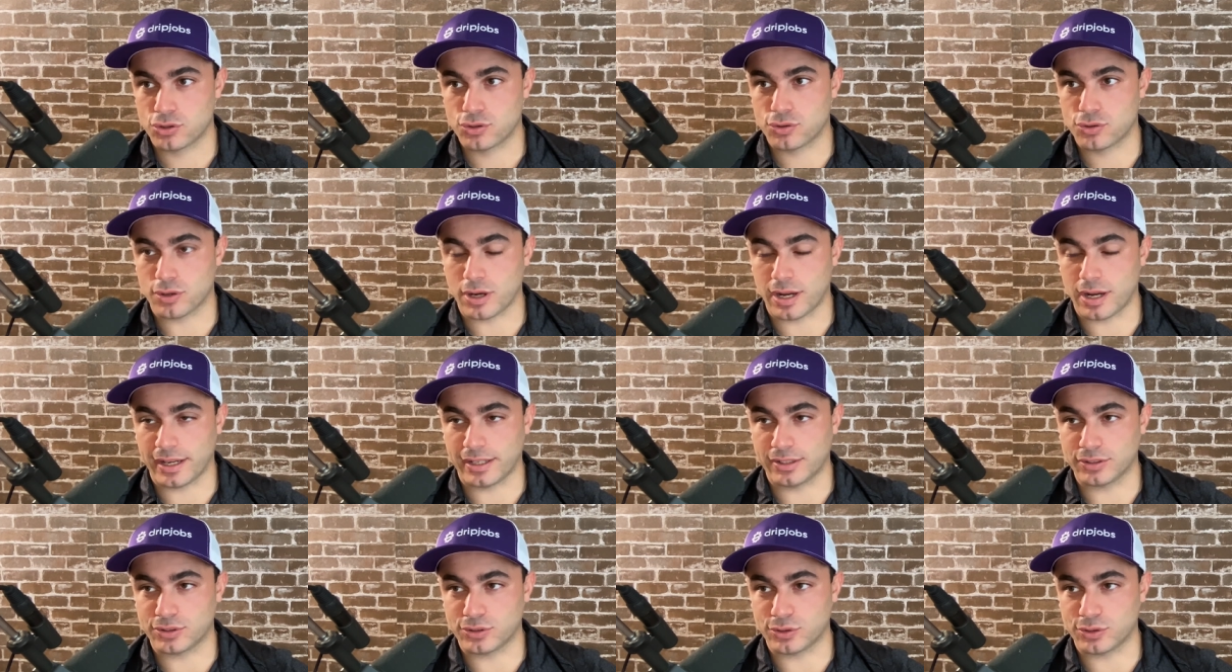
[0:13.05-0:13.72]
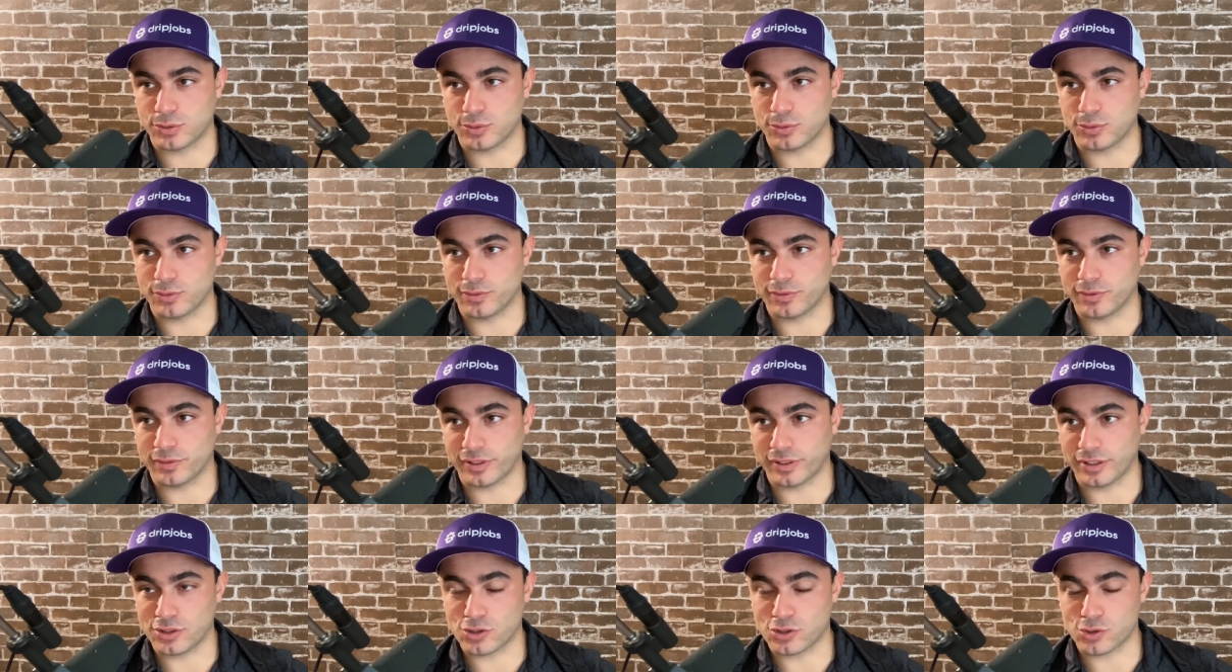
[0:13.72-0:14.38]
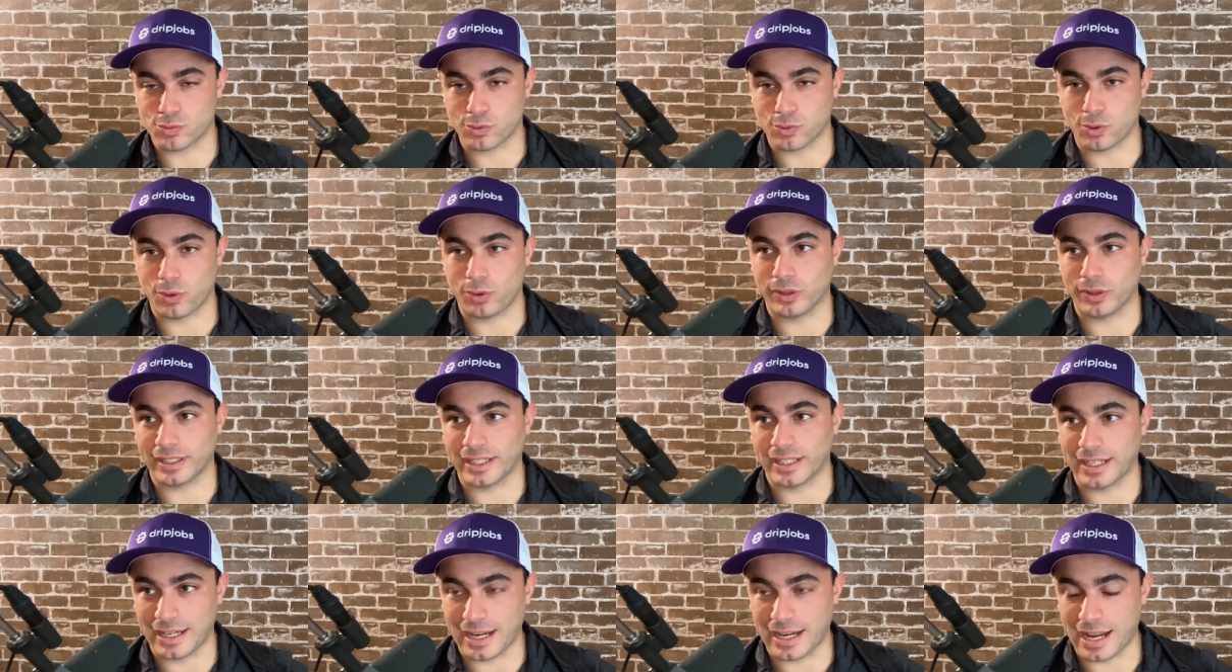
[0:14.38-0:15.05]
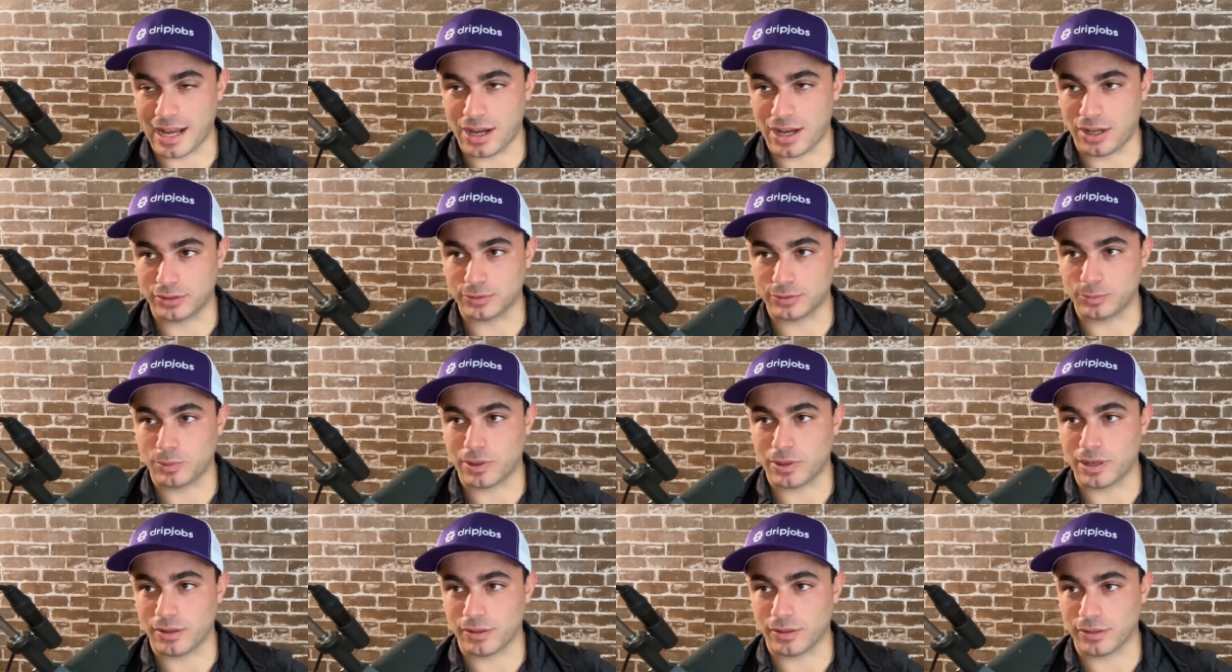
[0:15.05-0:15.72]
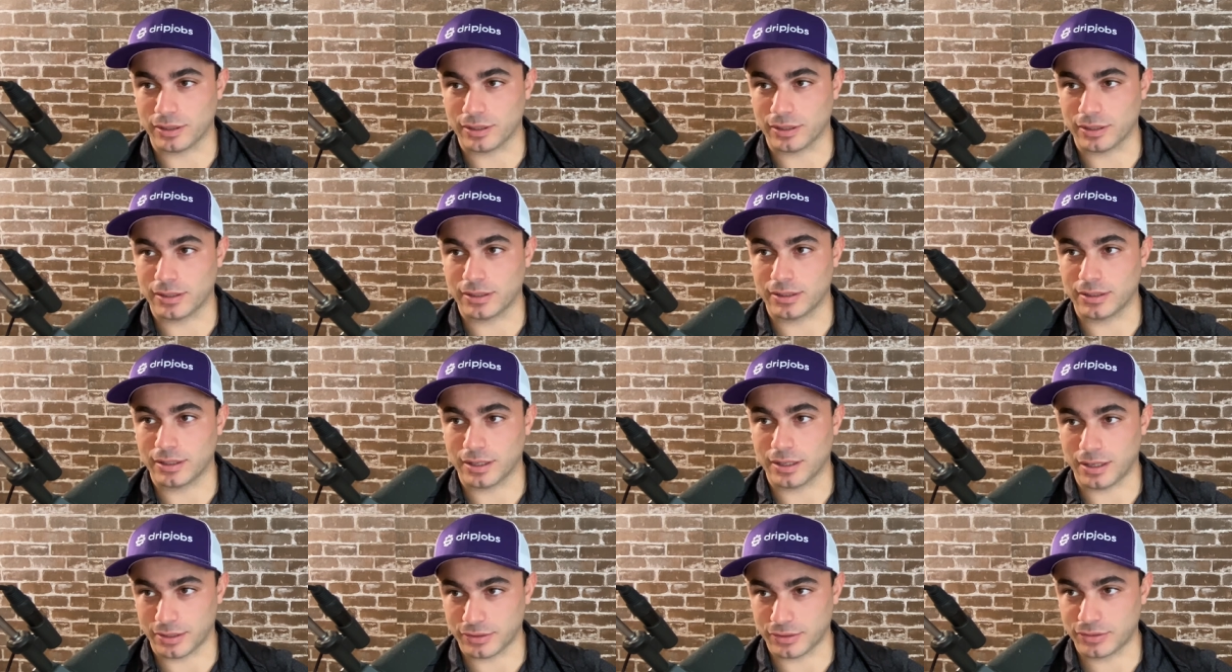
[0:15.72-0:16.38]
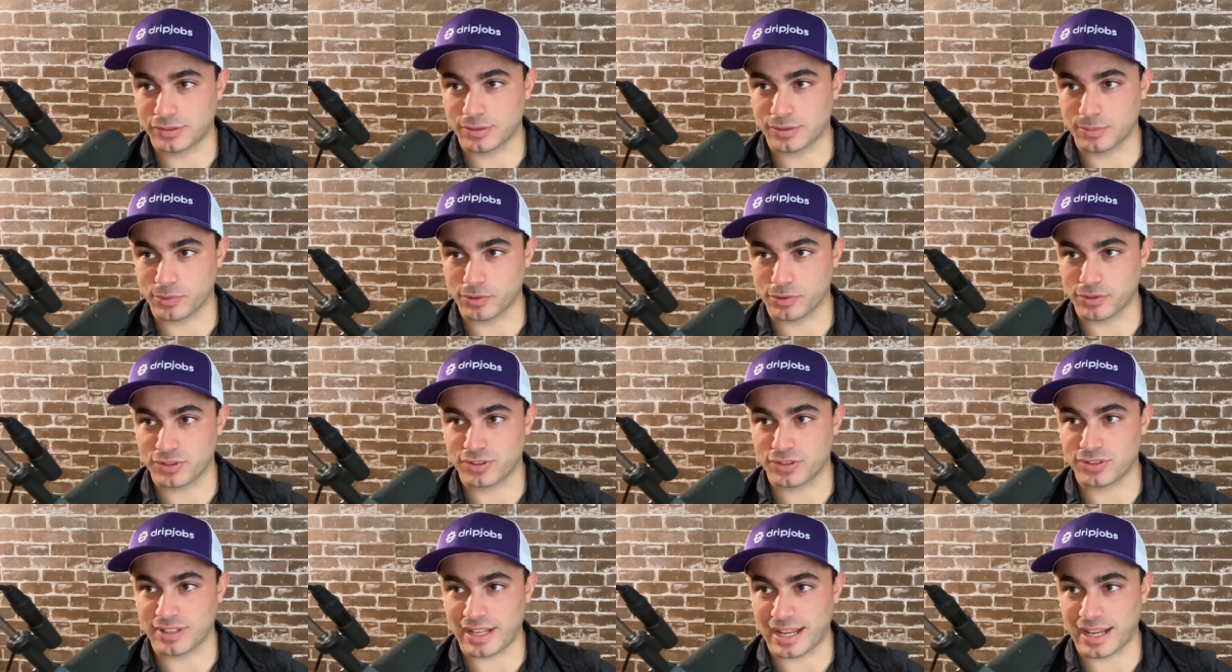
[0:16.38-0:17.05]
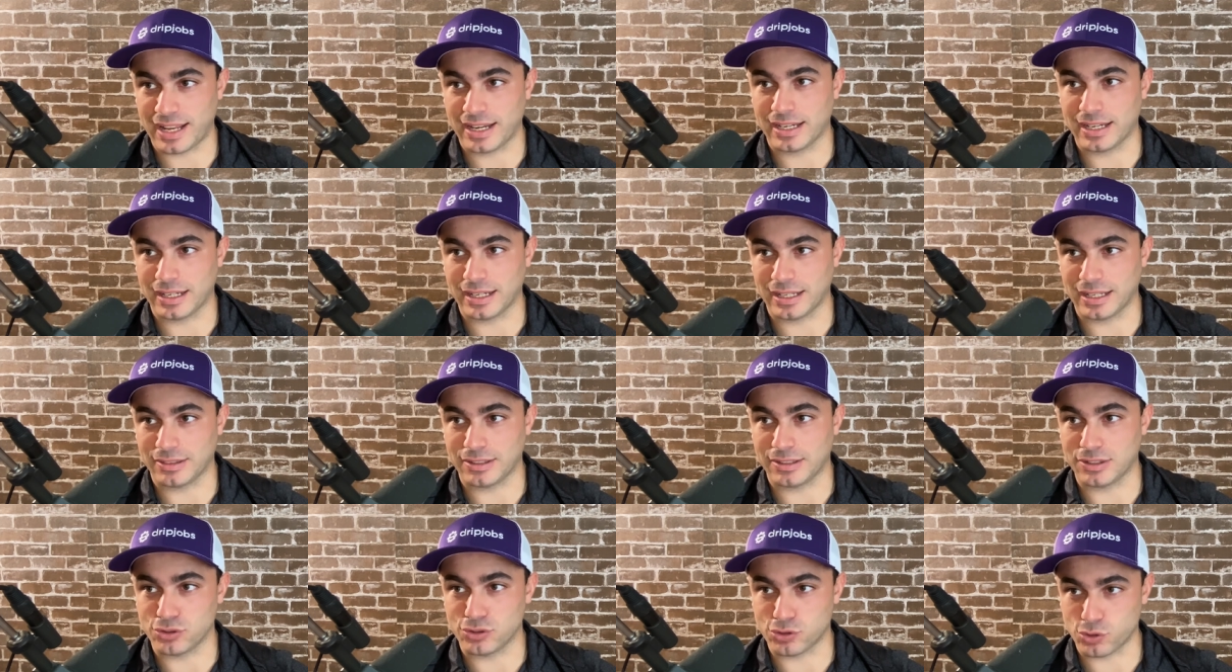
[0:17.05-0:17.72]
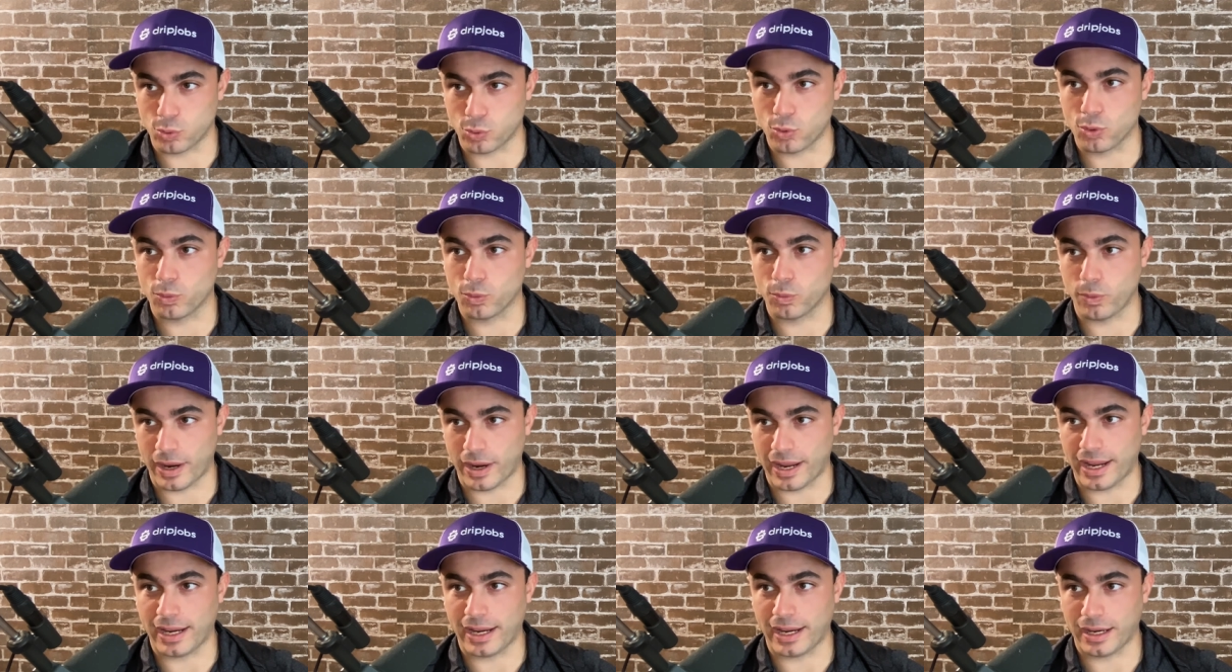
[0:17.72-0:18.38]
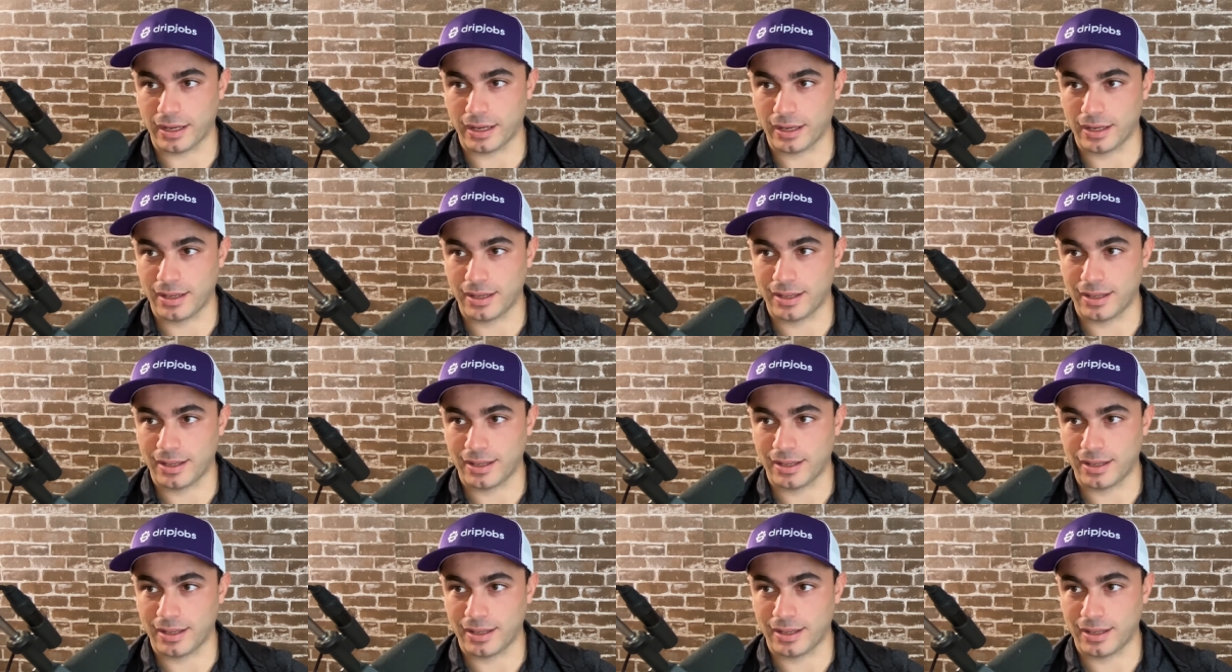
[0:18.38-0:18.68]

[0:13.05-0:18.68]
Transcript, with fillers: trying to finish rolling it out while the customer standing at the doorway